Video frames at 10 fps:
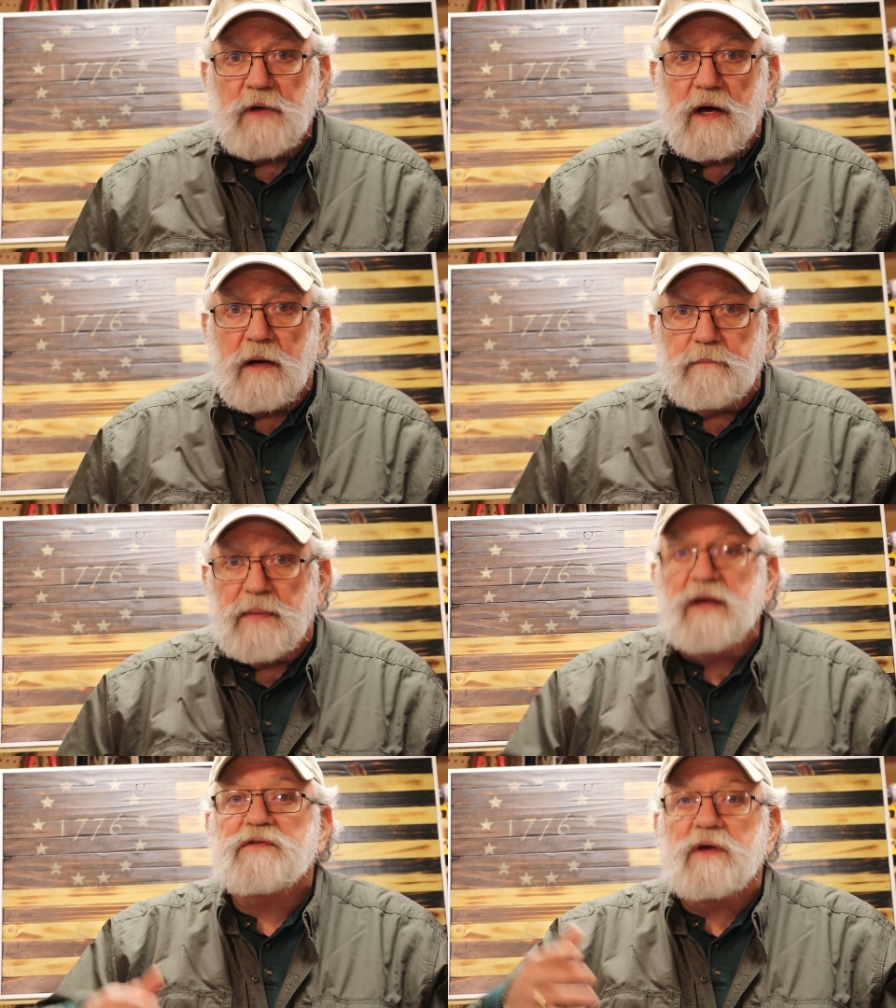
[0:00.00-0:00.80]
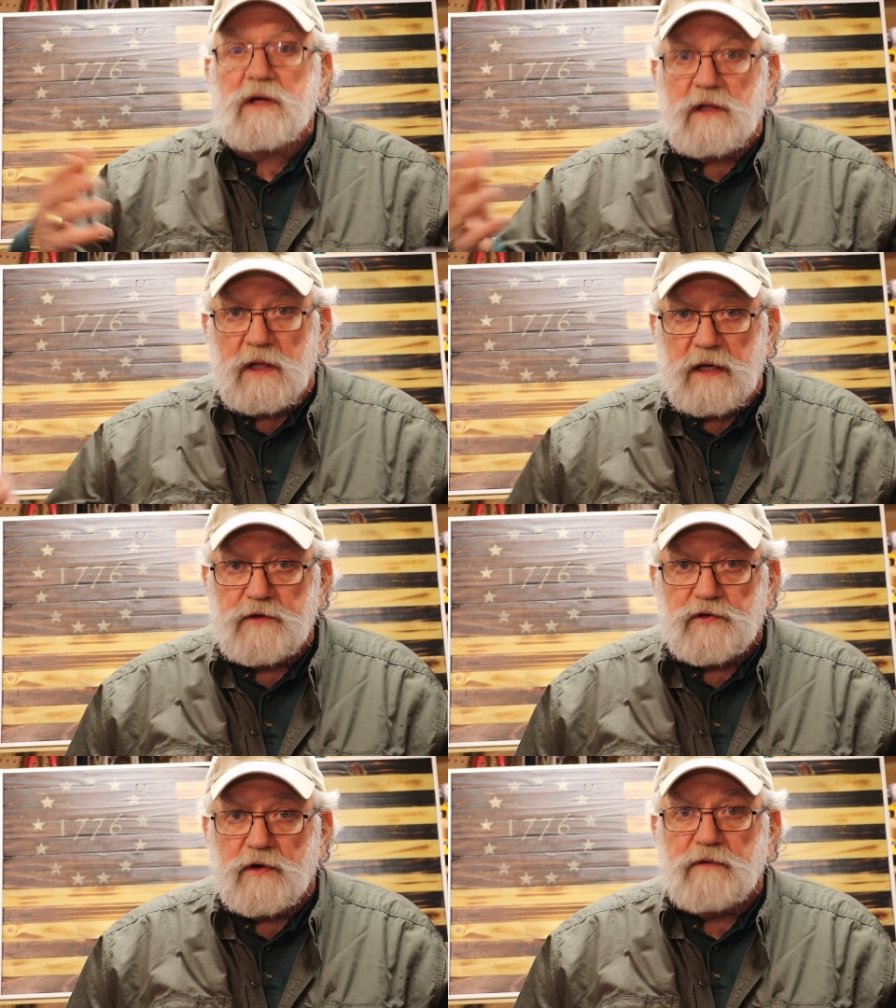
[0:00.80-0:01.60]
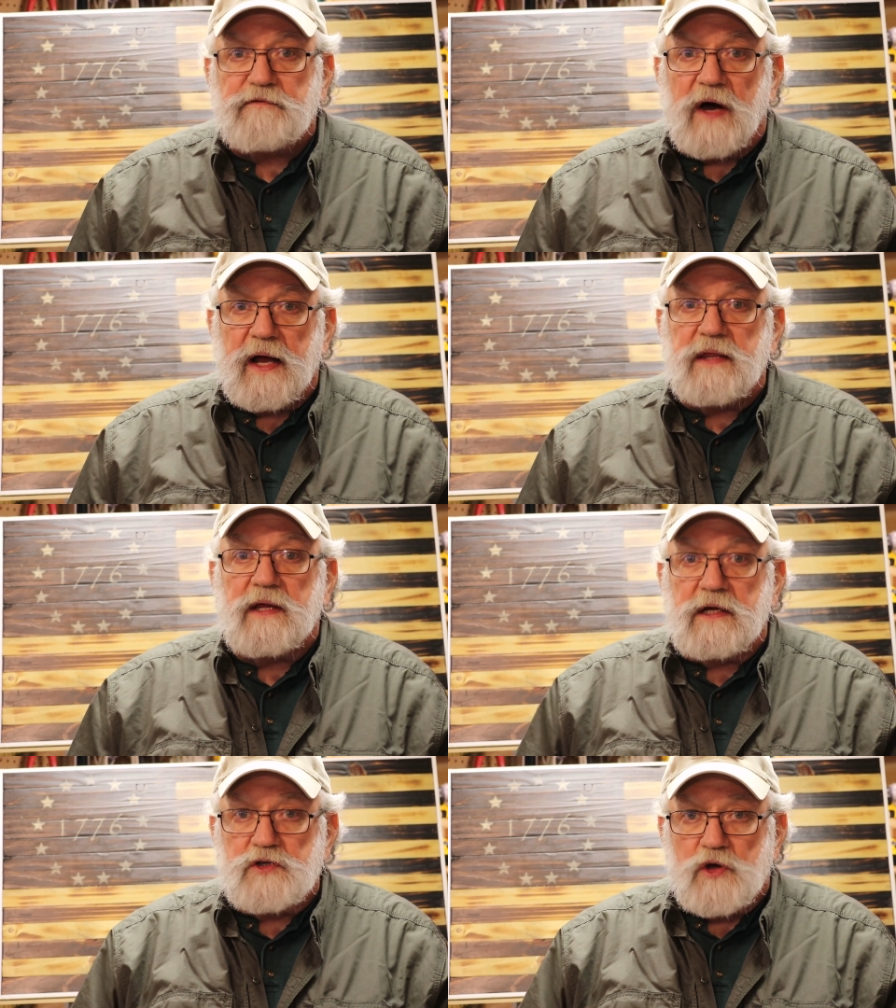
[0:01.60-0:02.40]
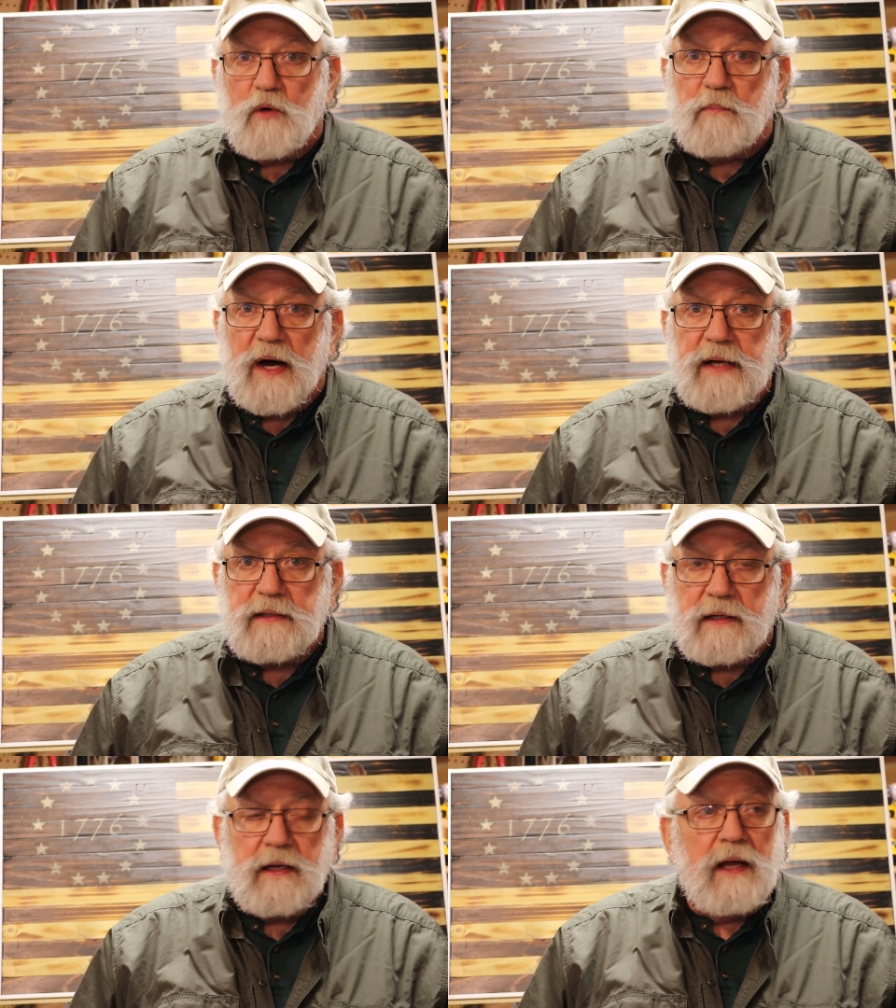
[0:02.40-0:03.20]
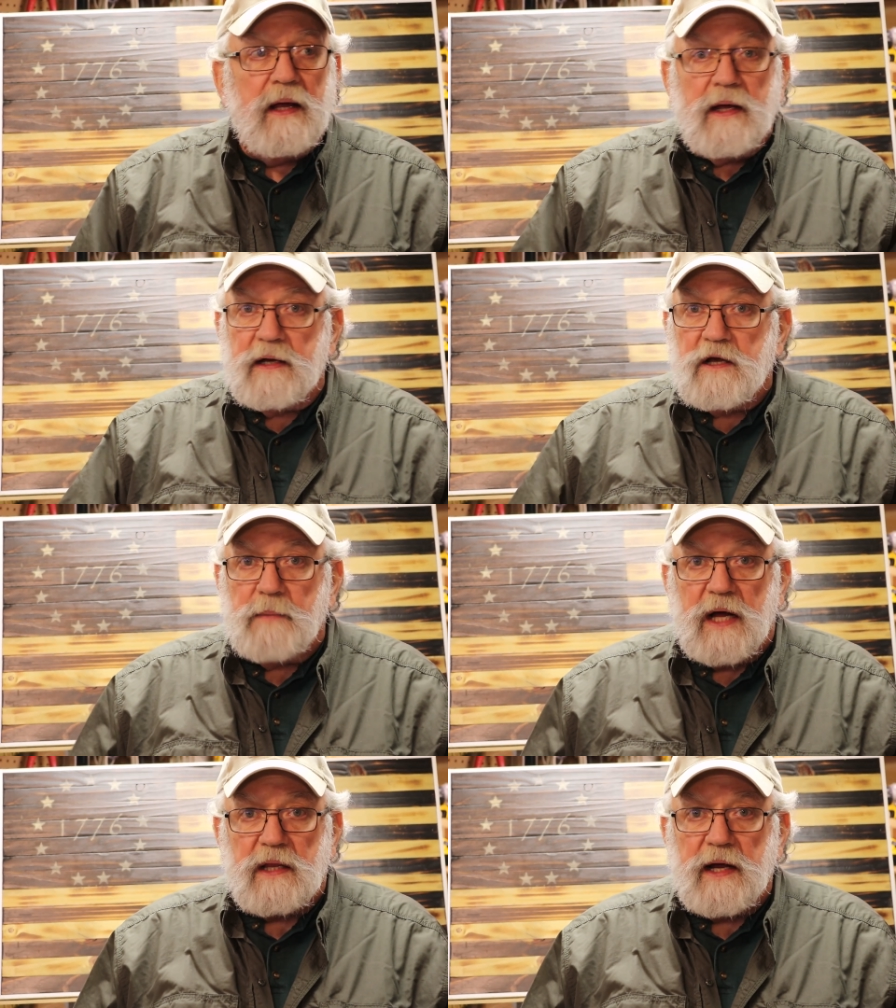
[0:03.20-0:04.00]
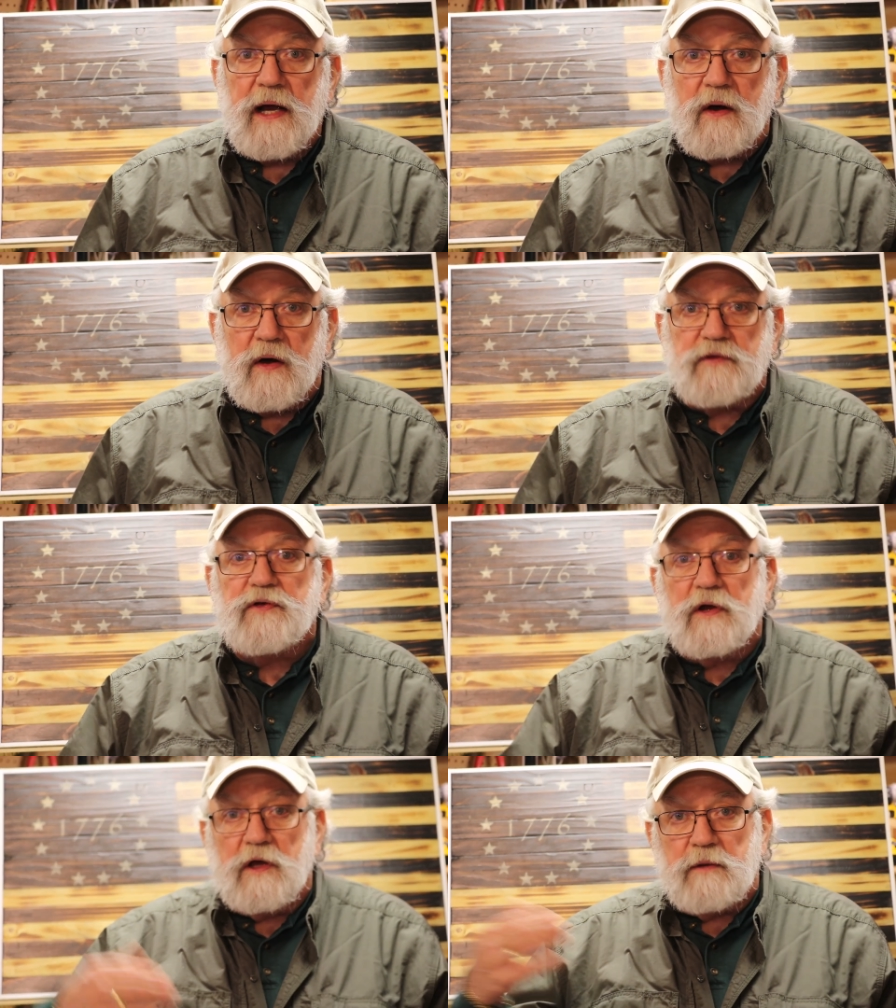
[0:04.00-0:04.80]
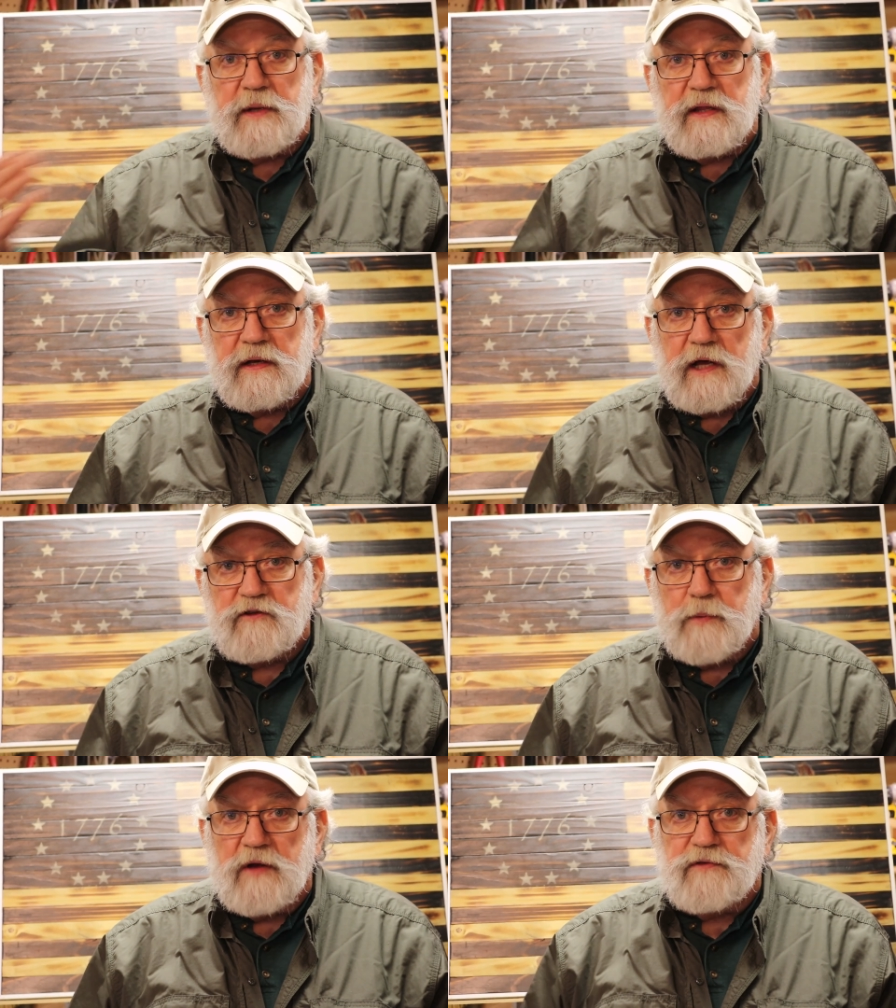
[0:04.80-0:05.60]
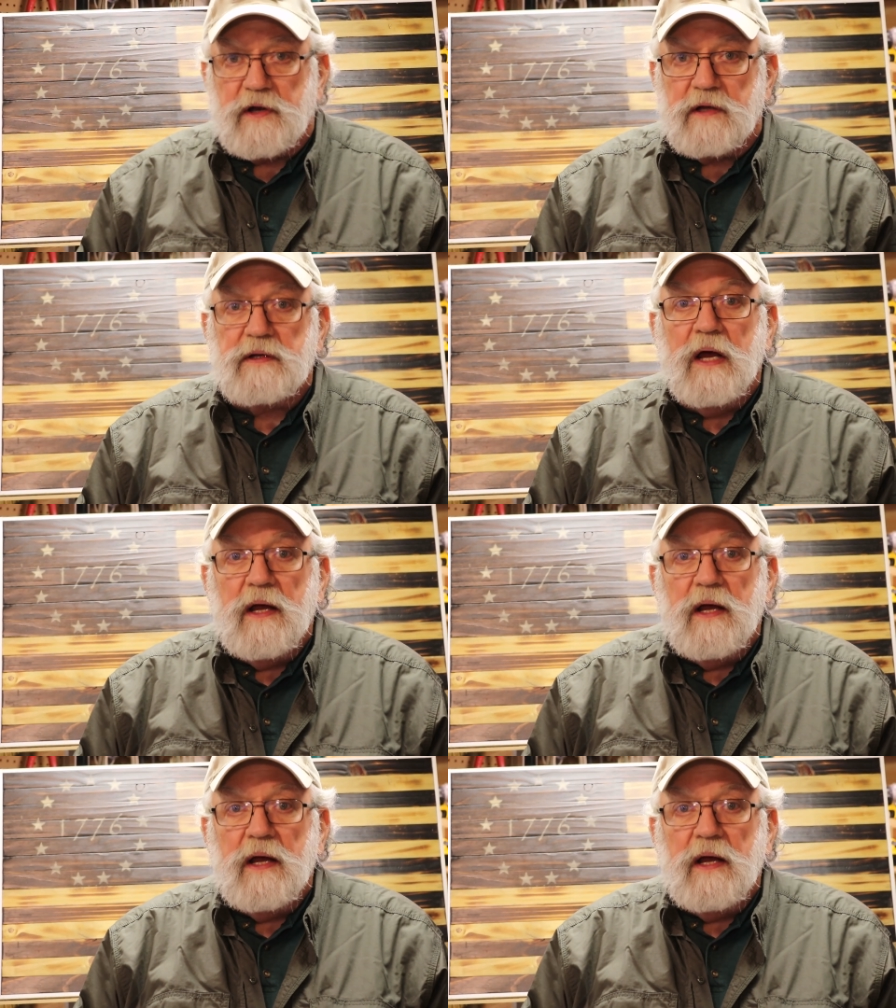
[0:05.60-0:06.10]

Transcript: uh, basically certified that Joe Biden and Kamala Harris are going to be the next president